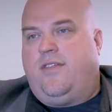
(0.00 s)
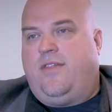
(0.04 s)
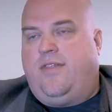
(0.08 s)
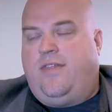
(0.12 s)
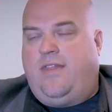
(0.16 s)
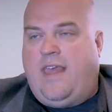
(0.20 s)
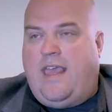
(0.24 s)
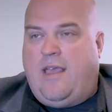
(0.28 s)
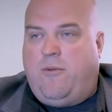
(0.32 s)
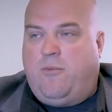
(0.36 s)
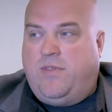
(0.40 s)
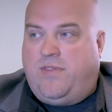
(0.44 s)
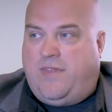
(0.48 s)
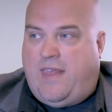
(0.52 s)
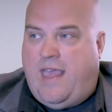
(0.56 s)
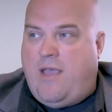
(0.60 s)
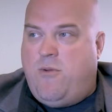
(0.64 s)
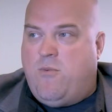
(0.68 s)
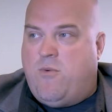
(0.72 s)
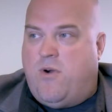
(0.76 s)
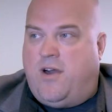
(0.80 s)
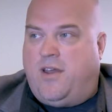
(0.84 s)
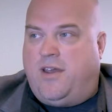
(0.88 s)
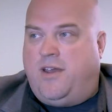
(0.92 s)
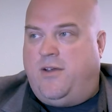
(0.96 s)
they, what they
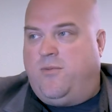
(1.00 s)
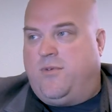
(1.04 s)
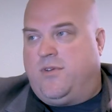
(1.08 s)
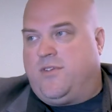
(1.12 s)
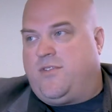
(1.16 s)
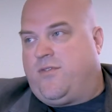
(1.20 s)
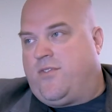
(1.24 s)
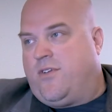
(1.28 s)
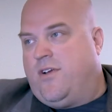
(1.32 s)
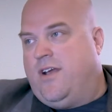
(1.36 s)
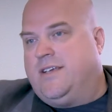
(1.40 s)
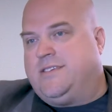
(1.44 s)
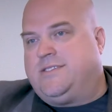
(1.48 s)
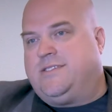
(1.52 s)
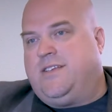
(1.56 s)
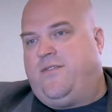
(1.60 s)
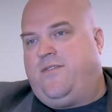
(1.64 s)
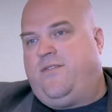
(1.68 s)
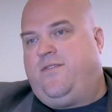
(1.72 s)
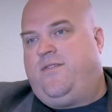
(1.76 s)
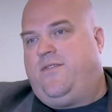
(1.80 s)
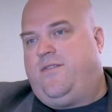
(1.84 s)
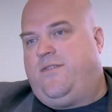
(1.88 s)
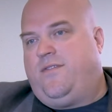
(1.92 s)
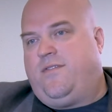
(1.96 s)
wanted was for us to,
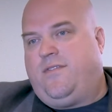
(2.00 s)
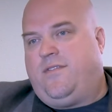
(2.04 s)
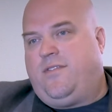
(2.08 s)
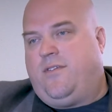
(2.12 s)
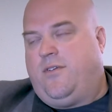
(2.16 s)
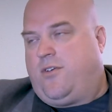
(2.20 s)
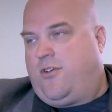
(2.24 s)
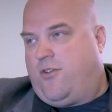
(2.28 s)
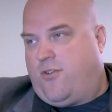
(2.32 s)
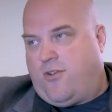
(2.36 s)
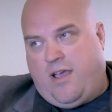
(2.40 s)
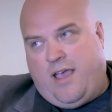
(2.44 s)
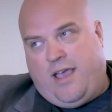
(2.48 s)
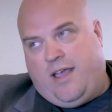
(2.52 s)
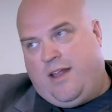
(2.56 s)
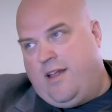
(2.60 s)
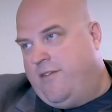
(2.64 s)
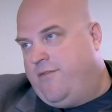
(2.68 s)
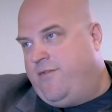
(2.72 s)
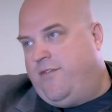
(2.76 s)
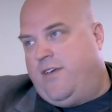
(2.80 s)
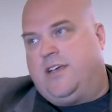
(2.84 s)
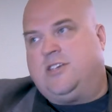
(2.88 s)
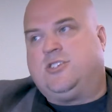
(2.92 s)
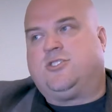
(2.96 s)
to create
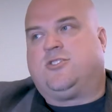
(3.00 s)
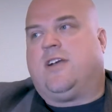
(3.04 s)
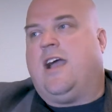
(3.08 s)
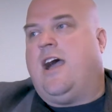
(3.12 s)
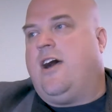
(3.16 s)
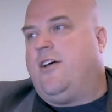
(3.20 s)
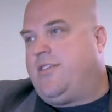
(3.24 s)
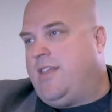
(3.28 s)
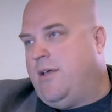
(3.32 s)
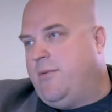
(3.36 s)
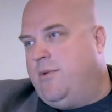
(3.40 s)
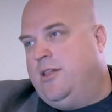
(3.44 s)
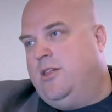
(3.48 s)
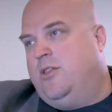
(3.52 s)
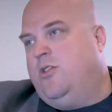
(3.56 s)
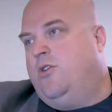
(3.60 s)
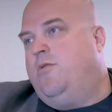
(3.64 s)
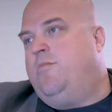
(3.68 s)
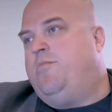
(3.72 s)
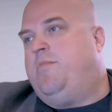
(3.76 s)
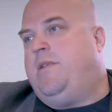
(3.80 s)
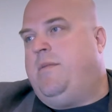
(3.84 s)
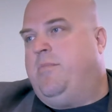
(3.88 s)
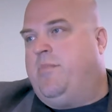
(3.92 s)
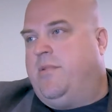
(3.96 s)
a fixture out that would
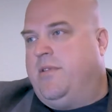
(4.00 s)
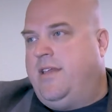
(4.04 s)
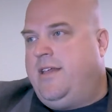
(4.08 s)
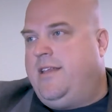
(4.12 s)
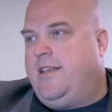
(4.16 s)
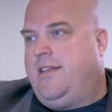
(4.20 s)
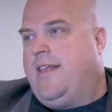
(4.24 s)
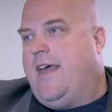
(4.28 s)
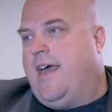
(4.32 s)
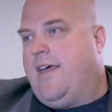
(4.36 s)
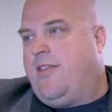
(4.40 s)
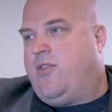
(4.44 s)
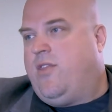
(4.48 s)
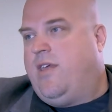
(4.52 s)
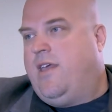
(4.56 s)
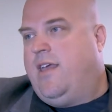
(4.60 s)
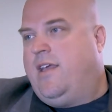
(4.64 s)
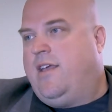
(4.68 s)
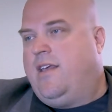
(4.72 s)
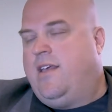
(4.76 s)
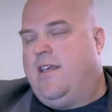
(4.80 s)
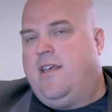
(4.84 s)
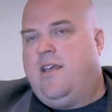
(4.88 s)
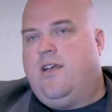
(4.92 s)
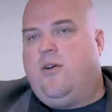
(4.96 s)
loop people into that
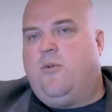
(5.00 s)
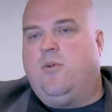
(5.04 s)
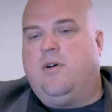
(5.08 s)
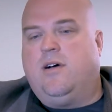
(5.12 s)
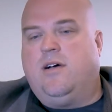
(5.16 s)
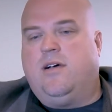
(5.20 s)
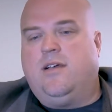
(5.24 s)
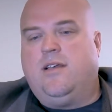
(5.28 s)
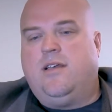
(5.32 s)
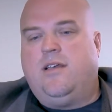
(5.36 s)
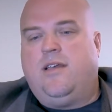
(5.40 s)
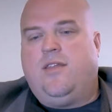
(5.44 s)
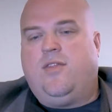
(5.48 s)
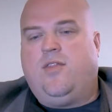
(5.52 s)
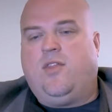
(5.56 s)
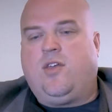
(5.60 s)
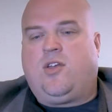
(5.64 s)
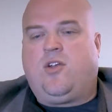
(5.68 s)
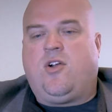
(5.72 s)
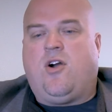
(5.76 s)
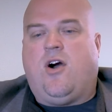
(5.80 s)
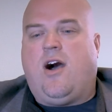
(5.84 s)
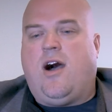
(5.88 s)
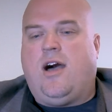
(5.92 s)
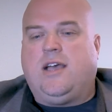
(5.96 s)
thing. Well, the
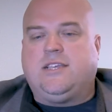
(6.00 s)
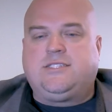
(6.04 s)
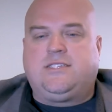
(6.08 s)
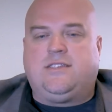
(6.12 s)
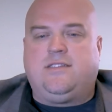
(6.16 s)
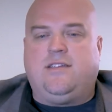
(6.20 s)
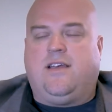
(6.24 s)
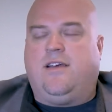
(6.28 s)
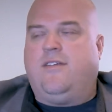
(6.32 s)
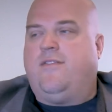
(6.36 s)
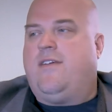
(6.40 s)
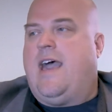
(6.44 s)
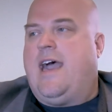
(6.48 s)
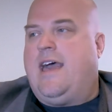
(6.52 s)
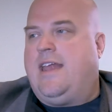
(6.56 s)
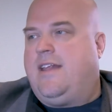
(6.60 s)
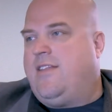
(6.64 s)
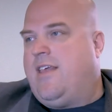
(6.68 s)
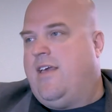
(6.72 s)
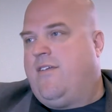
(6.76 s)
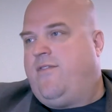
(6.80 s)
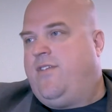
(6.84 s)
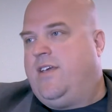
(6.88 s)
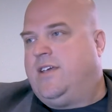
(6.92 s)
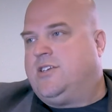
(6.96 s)
cost of adding
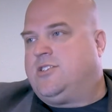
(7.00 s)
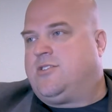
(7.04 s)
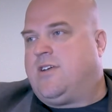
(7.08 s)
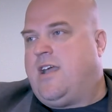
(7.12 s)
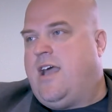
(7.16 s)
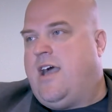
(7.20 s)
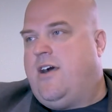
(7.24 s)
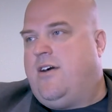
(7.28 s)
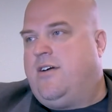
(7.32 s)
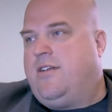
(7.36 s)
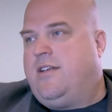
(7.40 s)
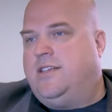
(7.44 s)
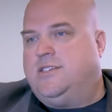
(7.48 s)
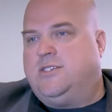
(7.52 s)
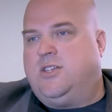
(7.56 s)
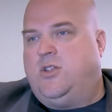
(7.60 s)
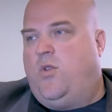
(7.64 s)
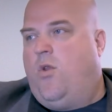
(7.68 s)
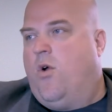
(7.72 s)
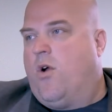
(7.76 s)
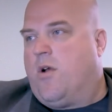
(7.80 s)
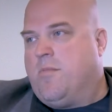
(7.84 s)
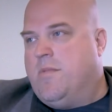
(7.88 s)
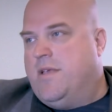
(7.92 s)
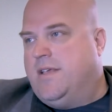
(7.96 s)
that fixture out is
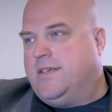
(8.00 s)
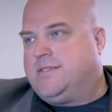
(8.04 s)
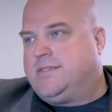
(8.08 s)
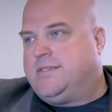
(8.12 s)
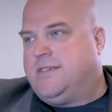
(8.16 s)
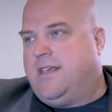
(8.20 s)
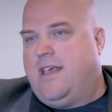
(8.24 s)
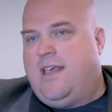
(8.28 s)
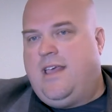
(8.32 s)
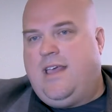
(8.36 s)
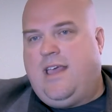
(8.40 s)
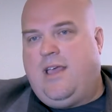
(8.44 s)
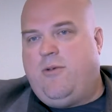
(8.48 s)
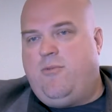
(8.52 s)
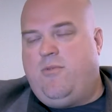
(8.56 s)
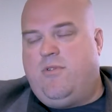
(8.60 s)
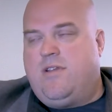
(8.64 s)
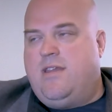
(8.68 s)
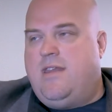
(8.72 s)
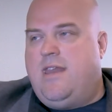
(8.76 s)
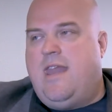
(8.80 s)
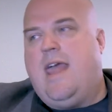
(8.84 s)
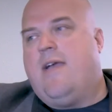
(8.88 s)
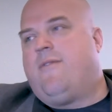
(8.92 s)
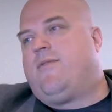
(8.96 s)
enormous, and we're
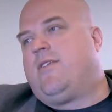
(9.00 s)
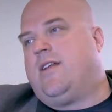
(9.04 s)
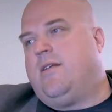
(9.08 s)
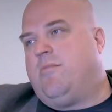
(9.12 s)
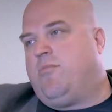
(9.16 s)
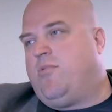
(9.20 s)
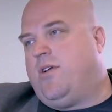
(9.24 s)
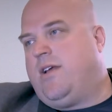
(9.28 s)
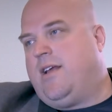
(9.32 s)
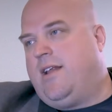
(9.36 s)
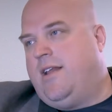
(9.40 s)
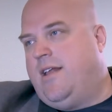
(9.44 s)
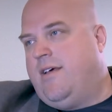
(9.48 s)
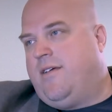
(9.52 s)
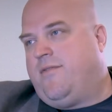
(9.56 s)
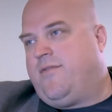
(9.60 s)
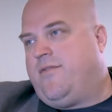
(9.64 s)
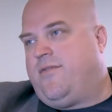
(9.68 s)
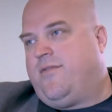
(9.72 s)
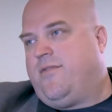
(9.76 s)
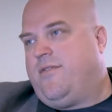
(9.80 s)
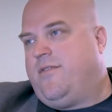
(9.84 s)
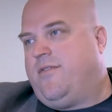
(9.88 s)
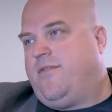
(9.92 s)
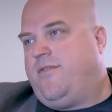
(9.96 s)
never going to bring
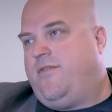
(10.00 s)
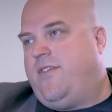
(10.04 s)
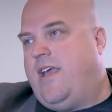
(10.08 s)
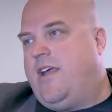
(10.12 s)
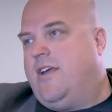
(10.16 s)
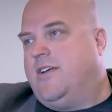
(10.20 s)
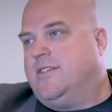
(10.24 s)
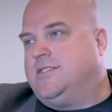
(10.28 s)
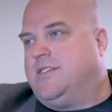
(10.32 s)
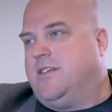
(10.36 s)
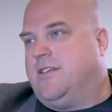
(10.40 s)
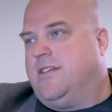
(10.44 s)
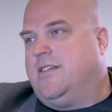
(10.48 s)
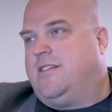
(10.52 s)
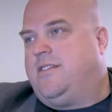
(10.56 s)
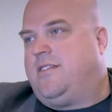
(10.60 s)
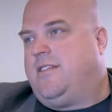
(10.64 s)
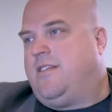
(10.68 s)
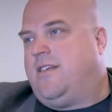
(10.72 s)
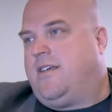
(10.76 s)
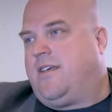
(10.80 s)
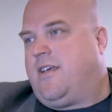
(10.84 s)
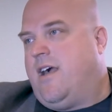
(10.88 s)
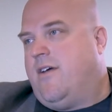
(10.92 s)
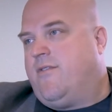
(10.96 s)
enough fares to,
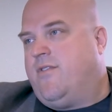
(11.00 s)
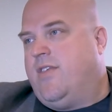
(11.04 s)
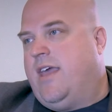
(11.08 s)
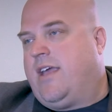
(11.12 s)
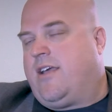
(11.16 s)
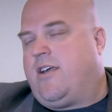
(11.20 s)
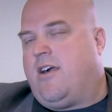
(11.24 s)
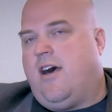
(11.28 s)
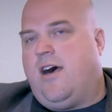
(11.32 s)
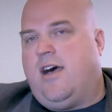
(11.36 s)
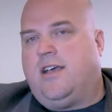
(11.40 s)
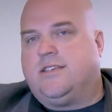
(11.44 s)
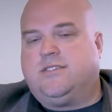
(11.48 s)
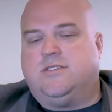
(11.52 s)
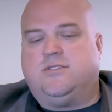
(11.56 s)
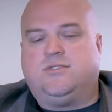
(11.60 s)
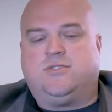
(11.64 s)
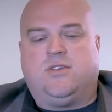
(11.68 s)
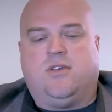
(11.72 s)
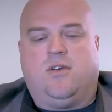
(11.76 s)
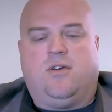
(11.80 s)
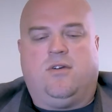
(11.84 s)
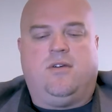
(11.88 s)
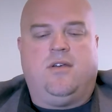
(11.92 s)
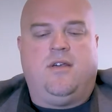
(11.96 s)
to cover that cost. And
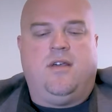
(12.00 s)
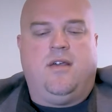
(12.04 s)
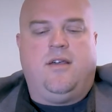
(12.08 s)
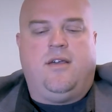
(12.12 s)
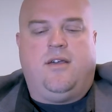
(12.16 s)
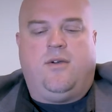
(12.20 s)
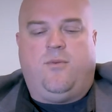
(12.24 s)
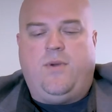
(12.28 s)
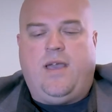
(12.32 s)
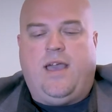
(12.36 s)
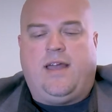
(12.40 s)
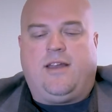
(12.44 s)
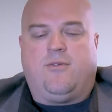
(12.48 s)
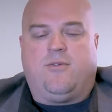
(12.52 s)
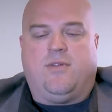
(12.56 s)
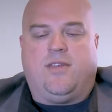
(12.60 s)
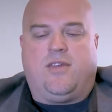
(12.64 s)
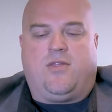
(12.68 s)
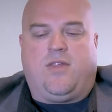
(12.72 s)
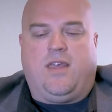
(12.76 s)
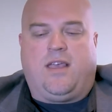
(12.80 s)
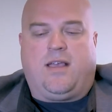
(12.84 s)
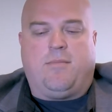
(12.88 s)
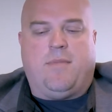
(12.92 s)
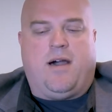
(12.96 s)
so we had to really
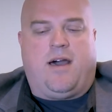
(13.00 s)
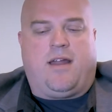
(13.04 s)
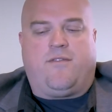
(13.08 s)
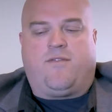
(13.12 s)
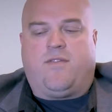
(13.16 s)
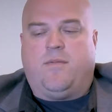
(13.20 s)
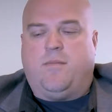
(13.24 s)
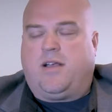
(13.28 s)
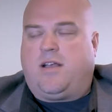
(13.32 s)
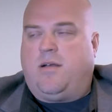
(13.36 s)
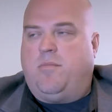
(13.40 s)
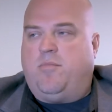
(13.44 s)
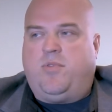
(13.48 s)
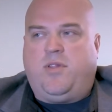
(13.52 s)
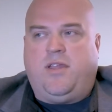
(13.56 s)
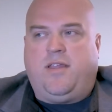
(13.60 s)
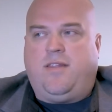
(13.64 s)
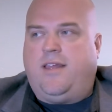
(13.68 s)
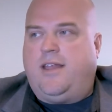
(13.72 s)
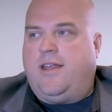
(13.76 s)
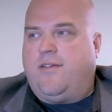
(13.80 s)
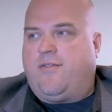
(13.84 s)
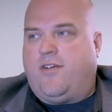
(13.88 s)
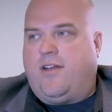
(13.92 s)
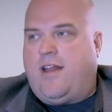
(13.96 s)
think about it from a
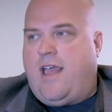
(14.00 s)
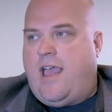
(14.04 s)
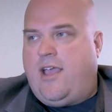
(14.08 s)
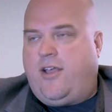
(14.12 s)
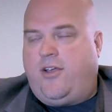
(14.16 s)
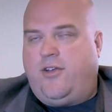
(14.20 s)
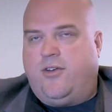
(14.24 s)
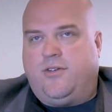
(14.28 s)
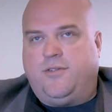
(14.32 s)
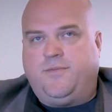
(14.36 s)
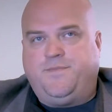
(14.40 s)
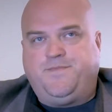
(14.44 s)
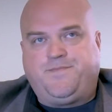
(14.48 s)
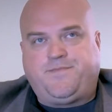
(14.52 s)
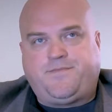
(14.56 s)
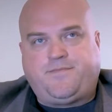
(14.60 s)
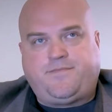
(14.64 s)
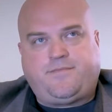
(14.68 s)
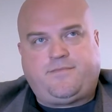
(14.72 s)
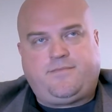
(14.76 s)
completely different angle.